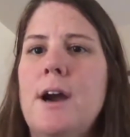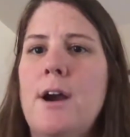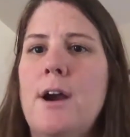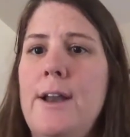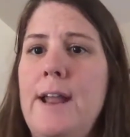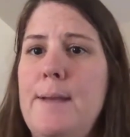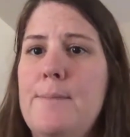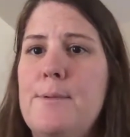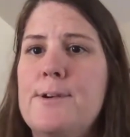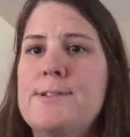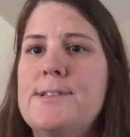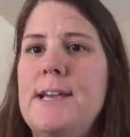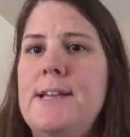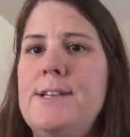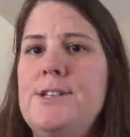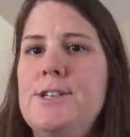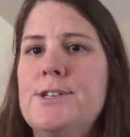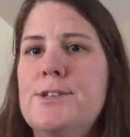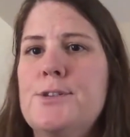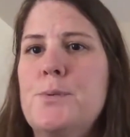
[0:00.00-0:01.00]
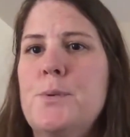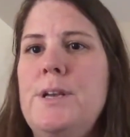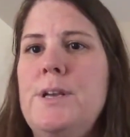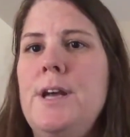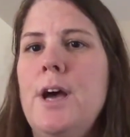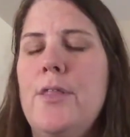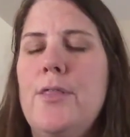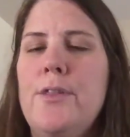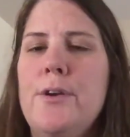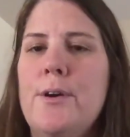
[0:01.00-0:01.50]
Our neighbors had just
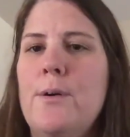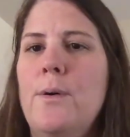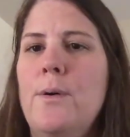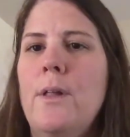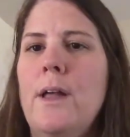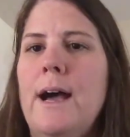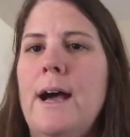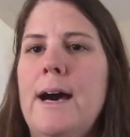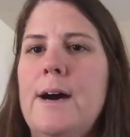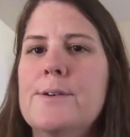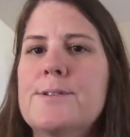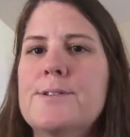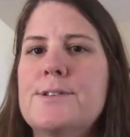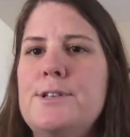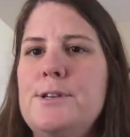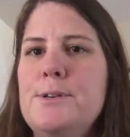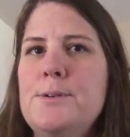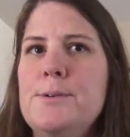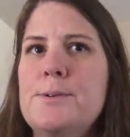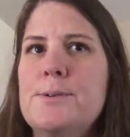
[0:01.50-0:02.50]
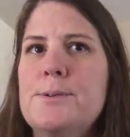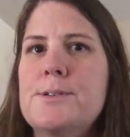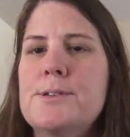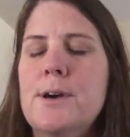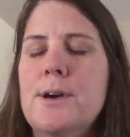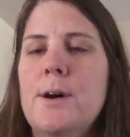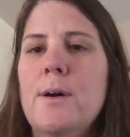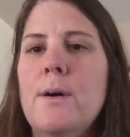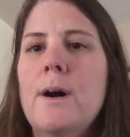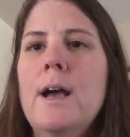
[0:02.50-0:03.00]
redone their whole house too,
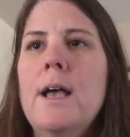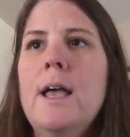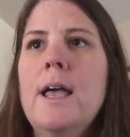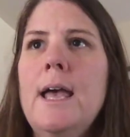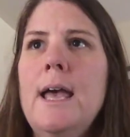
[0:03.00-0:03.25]
so